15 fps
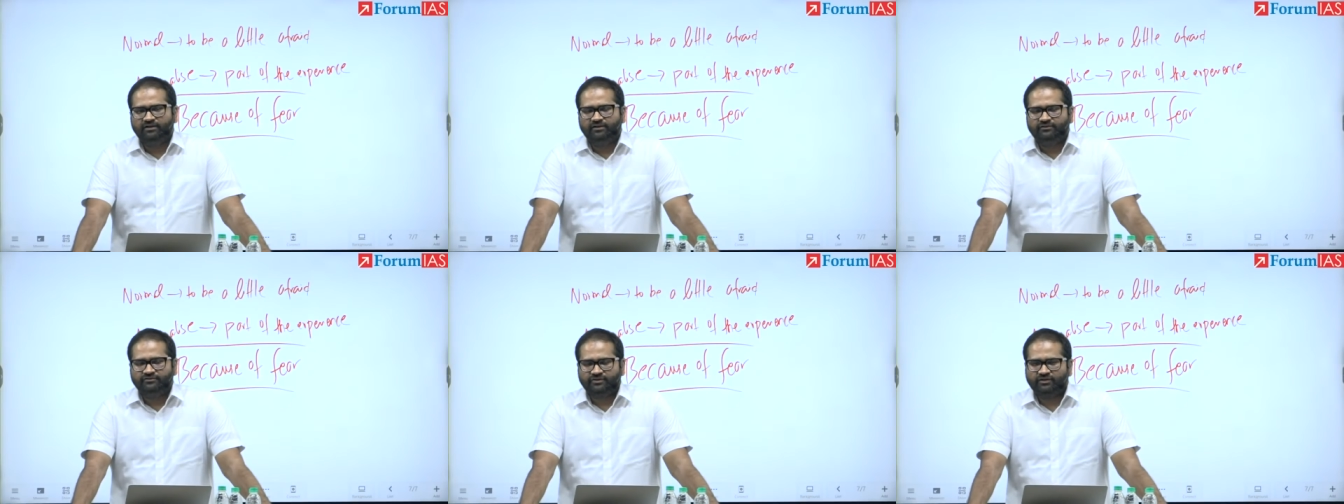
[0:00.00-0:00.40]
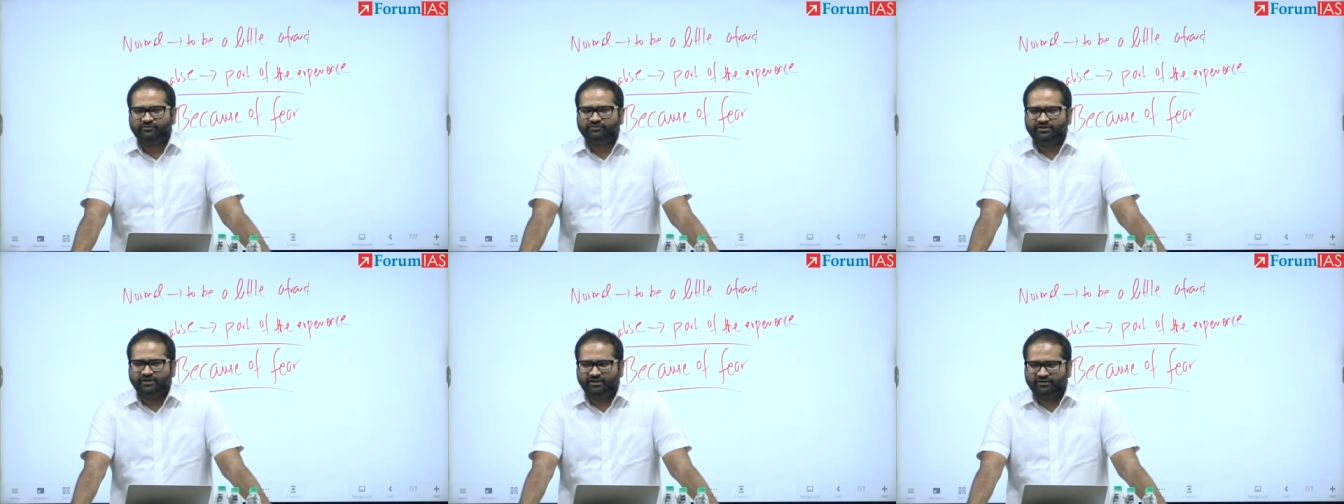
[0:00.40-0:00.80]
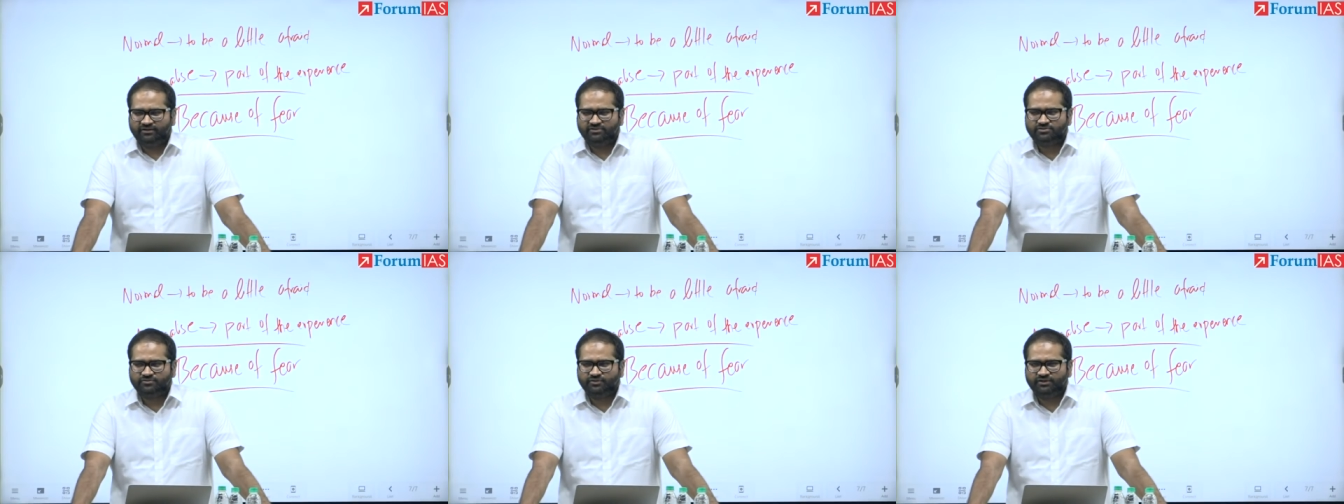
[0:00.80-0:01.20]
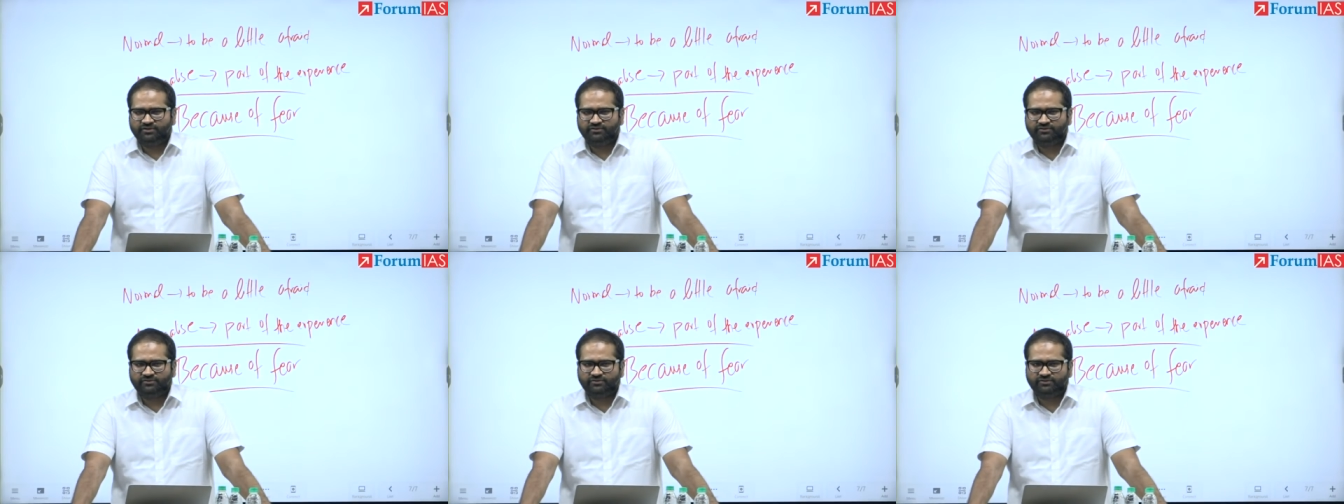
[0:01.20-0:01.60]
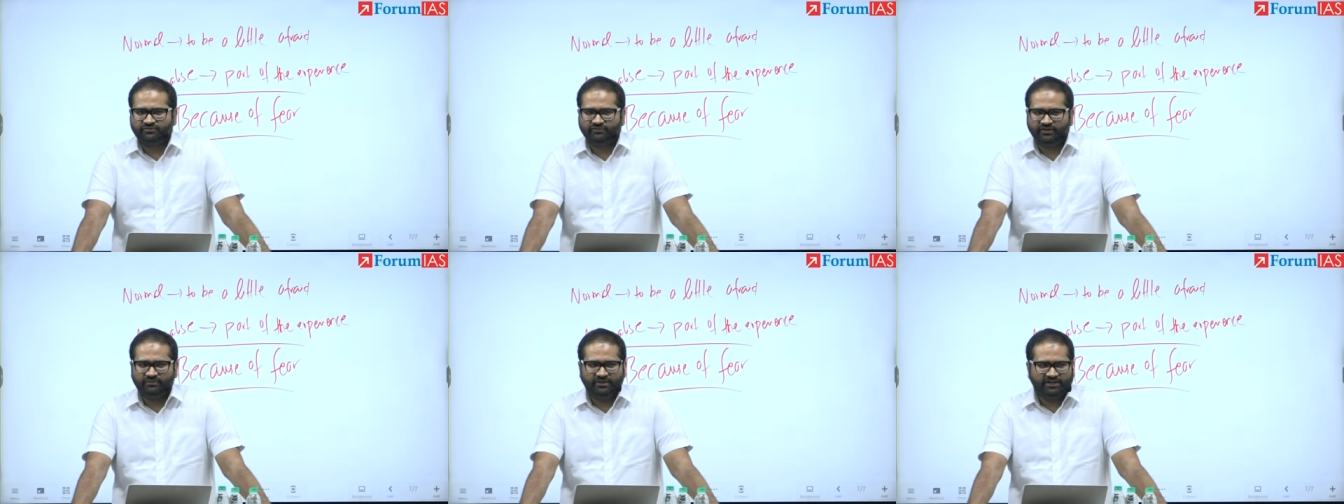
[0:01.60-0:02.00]
So around 300 students
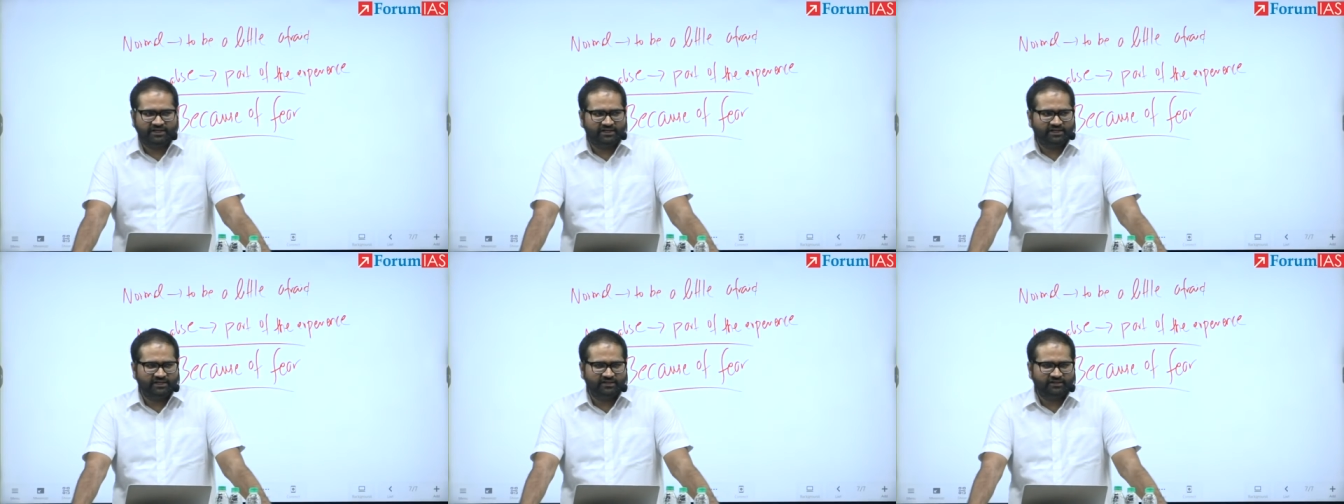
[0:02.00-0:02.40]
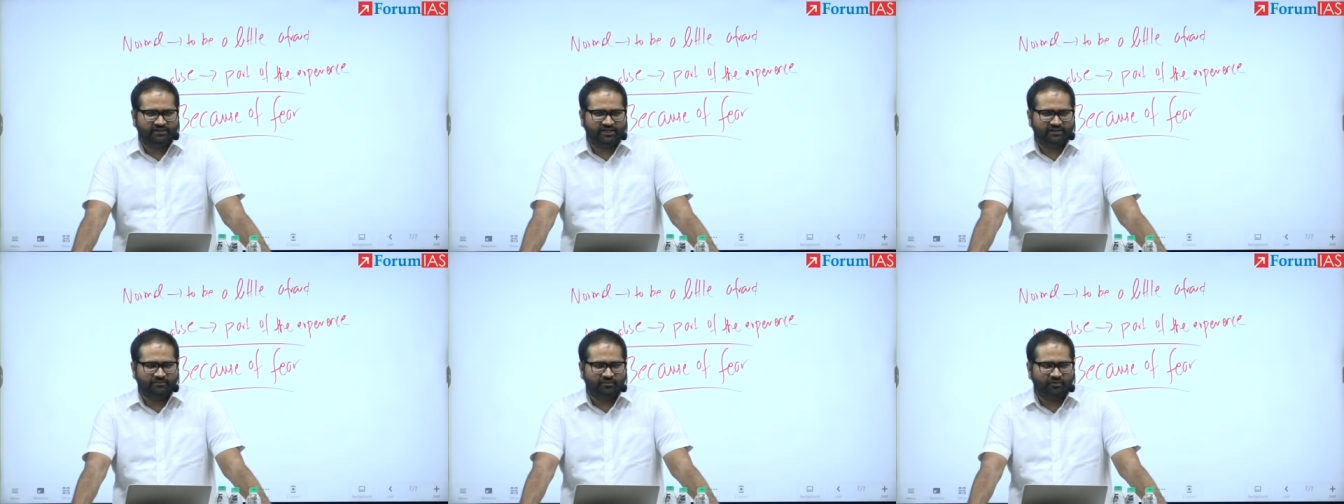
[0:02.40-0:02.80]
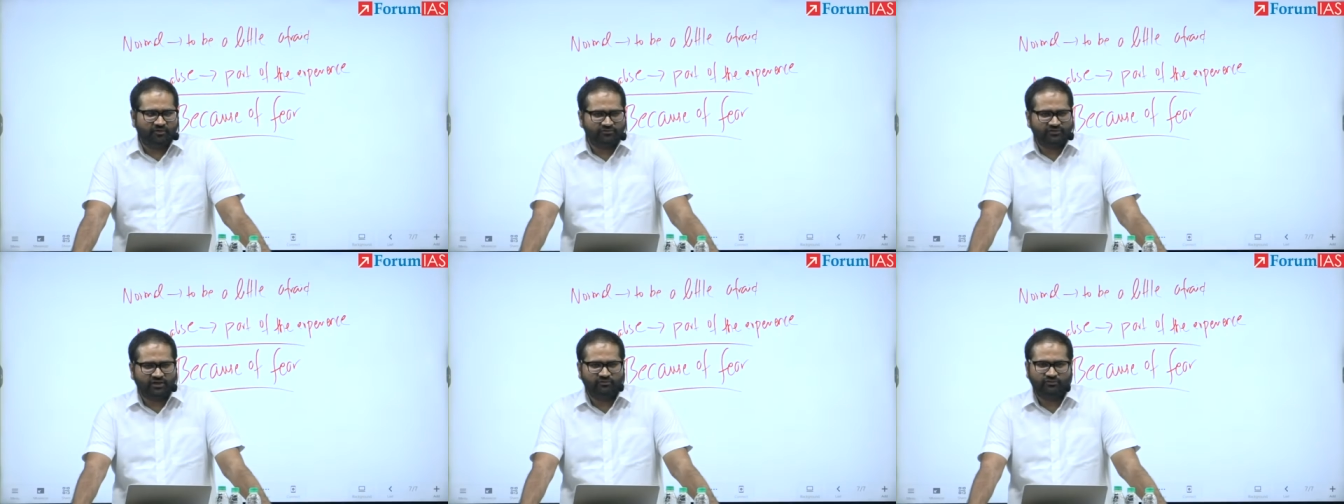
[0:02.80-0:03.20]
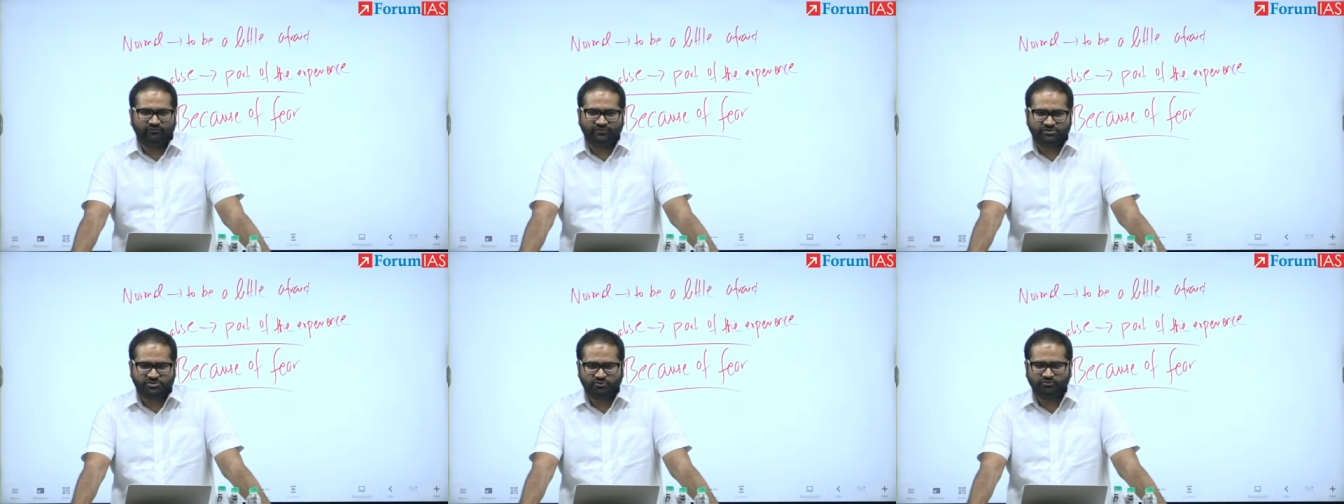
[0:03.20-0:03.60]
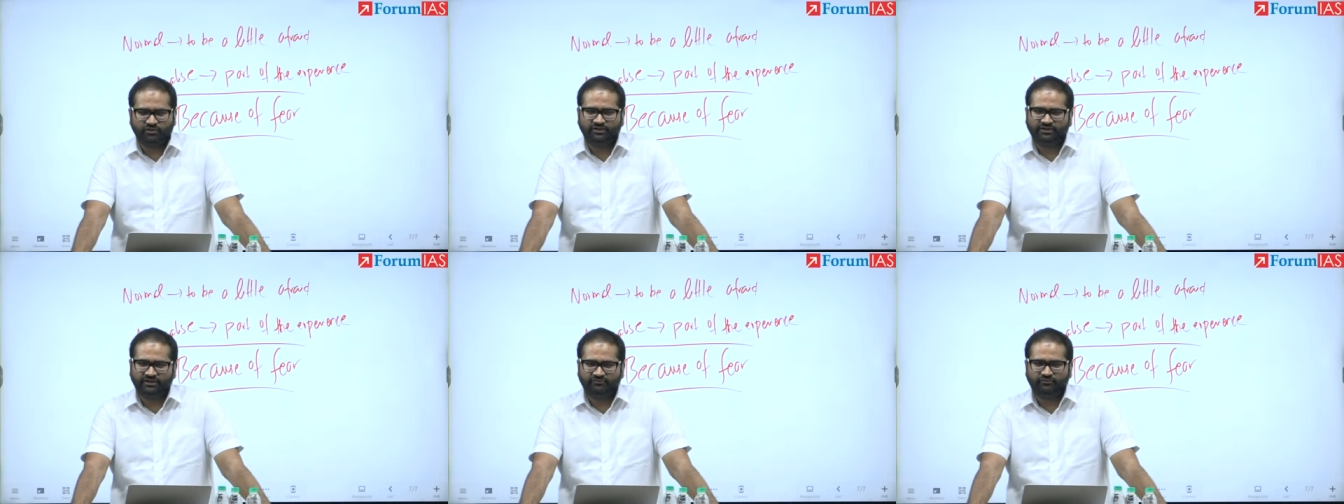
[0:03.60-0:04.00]
will be taking their mocks, out of which
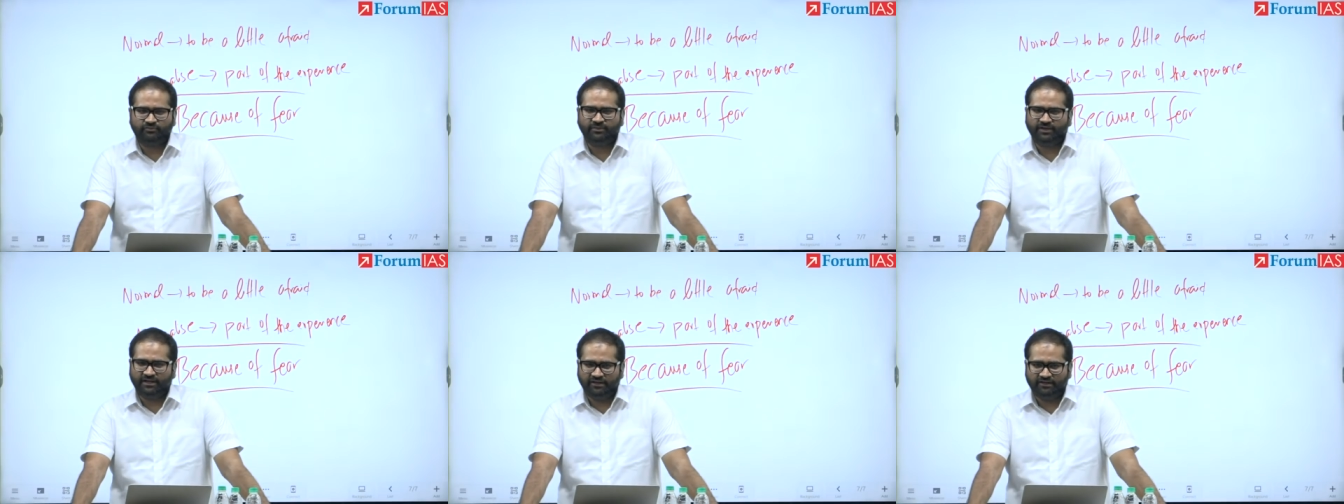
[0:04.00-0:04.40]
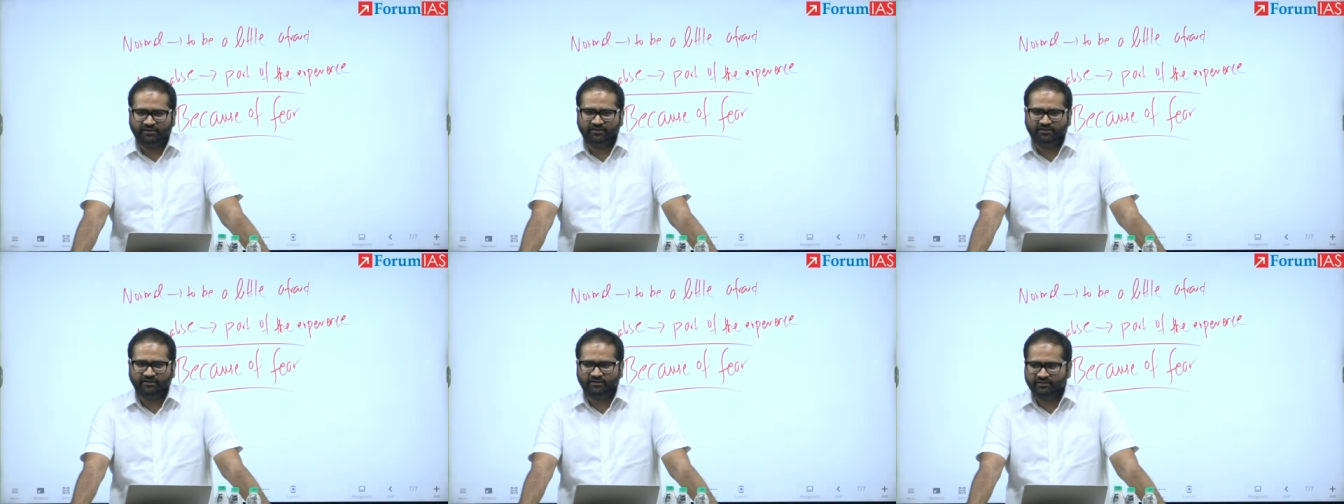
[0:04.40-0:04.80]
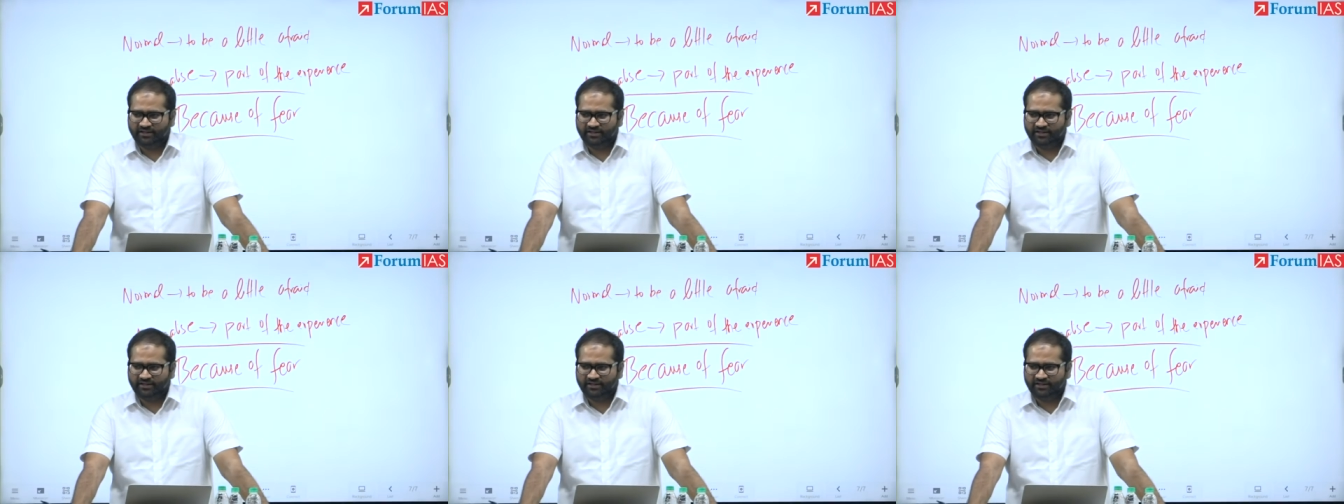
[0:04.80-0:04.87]
200 would be internal,